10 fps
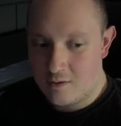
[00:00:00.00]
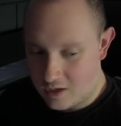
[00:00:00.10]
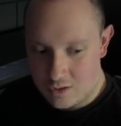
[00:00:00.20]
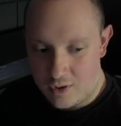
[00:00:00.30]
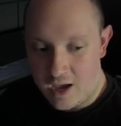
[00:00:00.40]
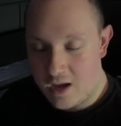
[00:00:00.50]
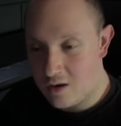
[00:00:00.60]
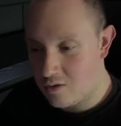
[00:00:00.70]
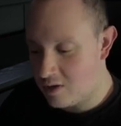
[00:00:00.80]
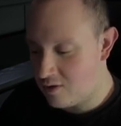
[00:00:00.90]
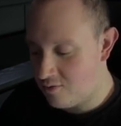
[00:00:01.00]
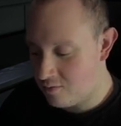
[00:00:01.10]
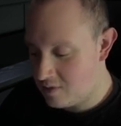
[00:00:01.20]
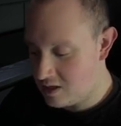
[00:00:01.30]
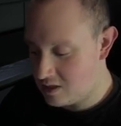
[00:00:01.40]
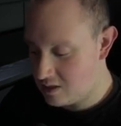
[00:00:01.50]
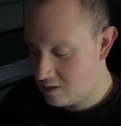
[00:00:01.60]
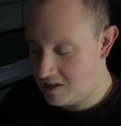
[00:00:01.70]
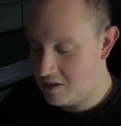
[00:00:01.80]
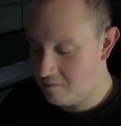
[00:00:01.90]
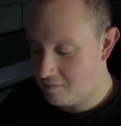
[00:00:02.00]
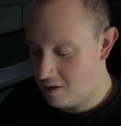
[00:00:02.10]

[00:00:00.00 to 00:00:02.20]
That's why I know that from this team